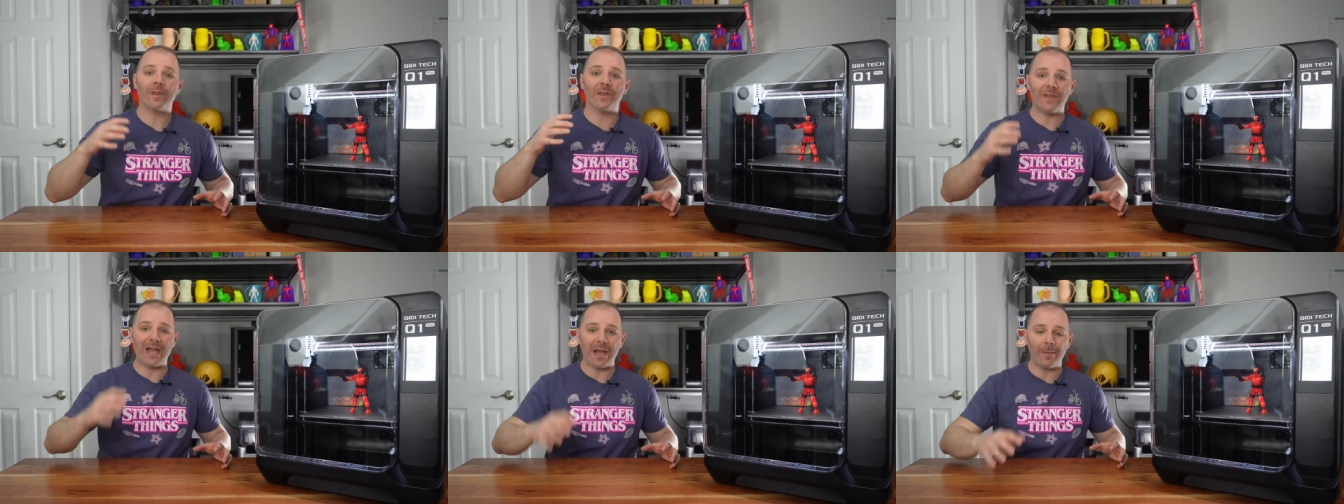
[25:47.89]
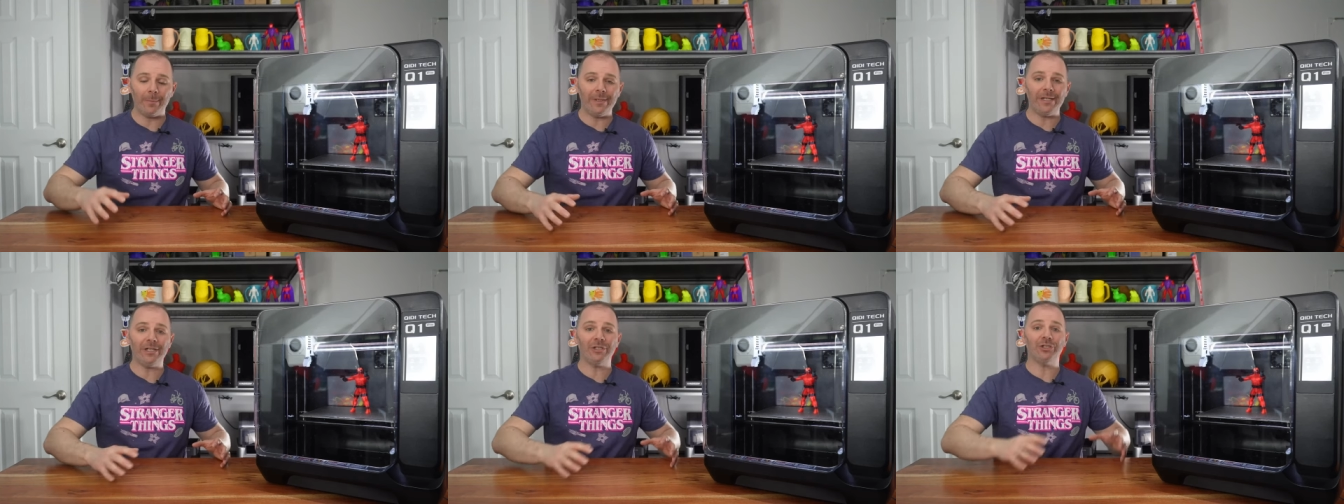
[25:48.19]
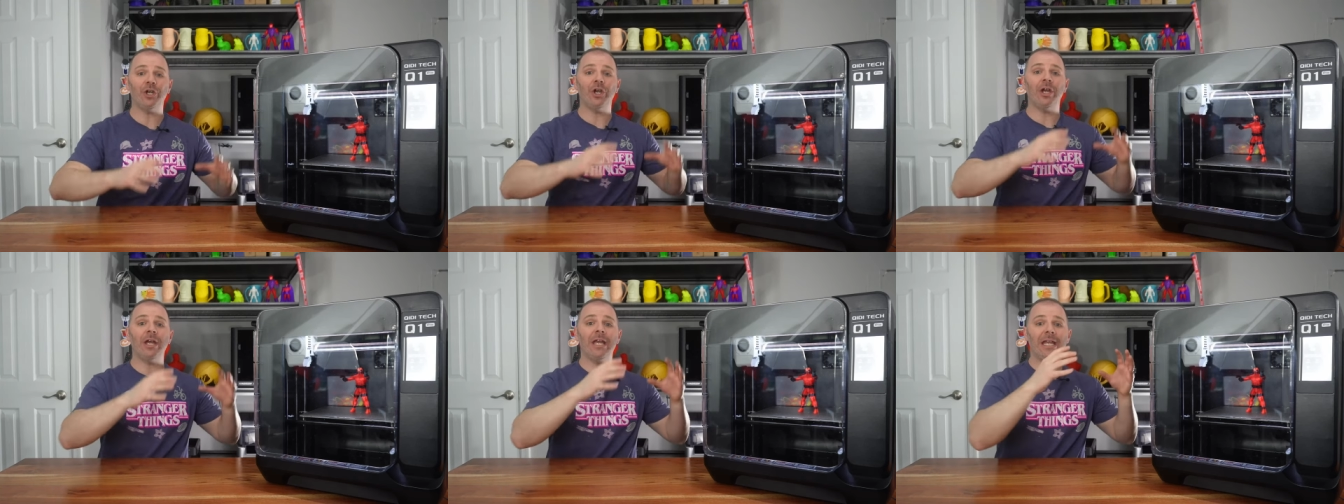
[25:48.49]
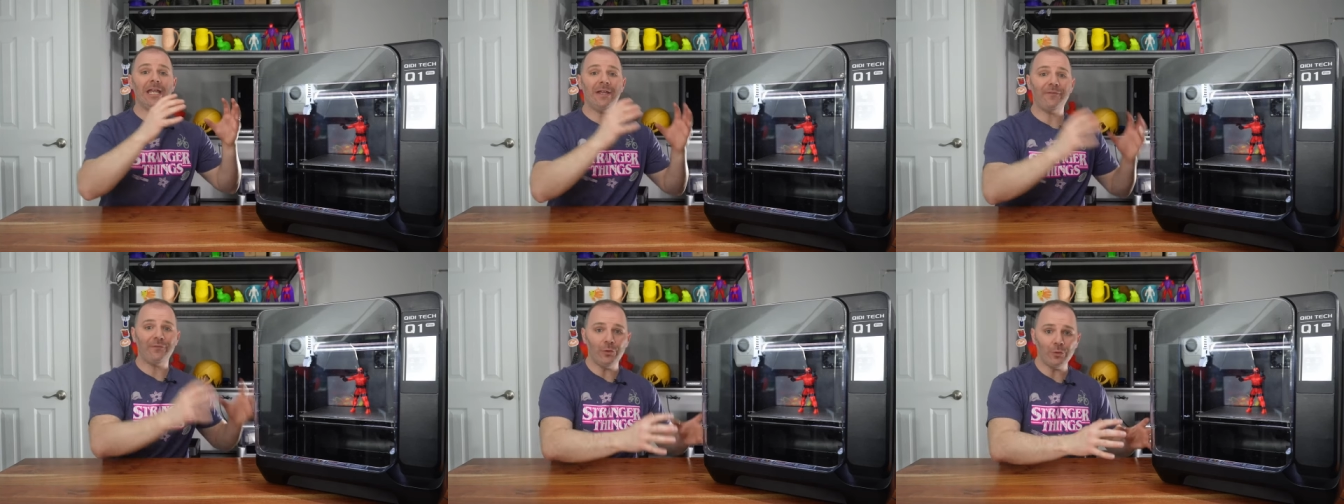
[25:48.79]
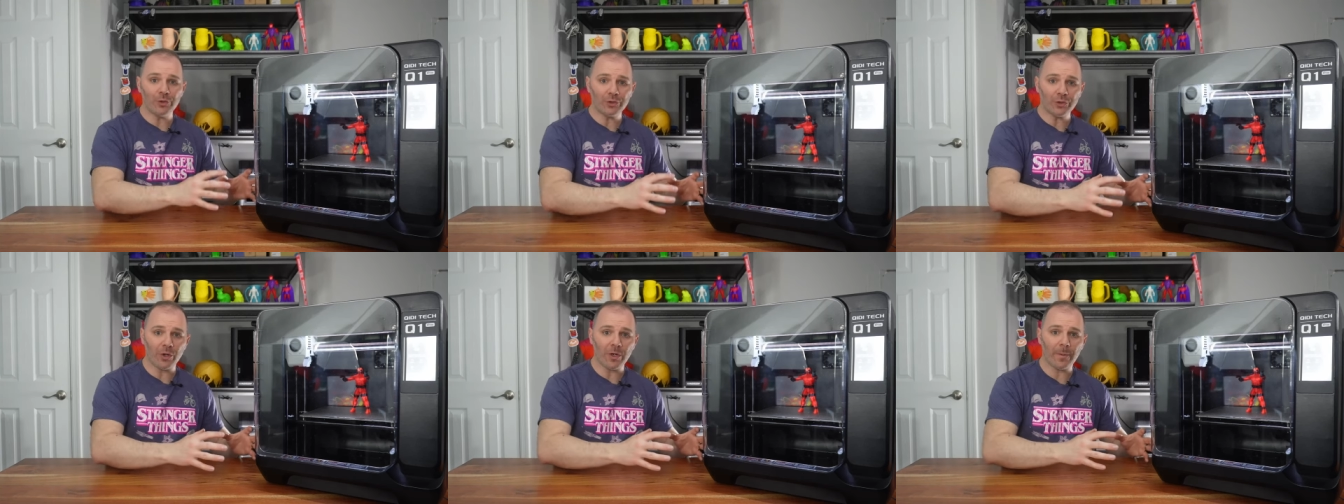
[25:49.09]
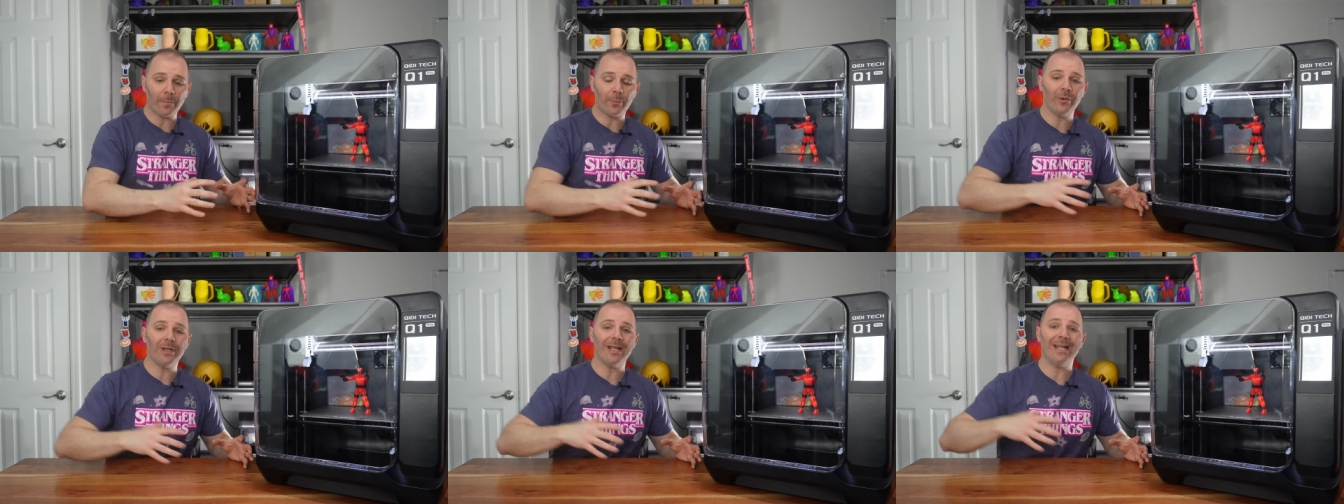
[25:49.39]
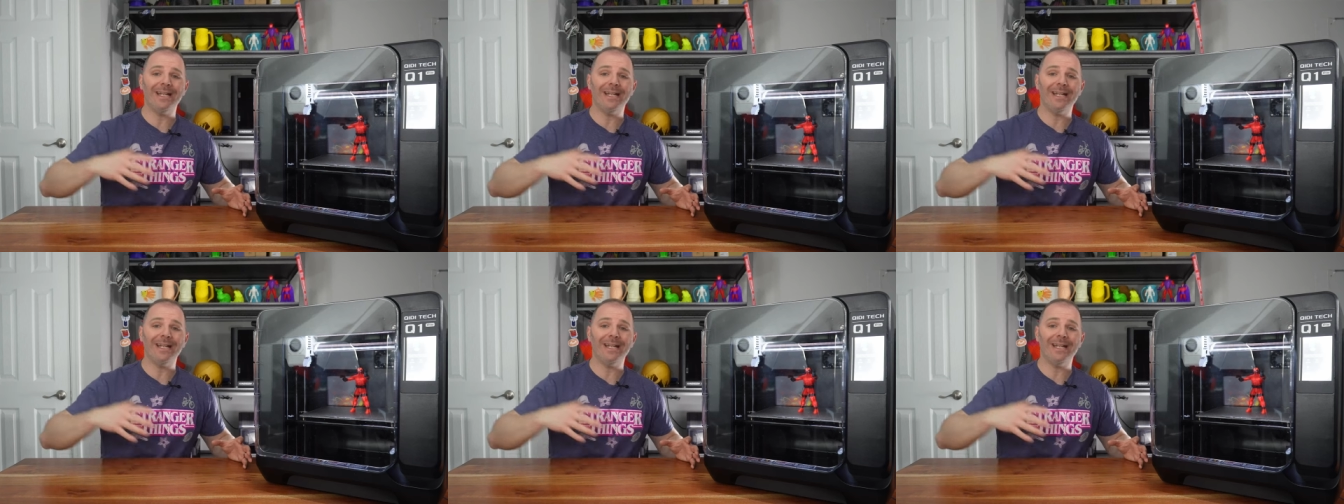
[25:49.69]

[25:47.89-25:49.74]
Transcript: That means if you start a print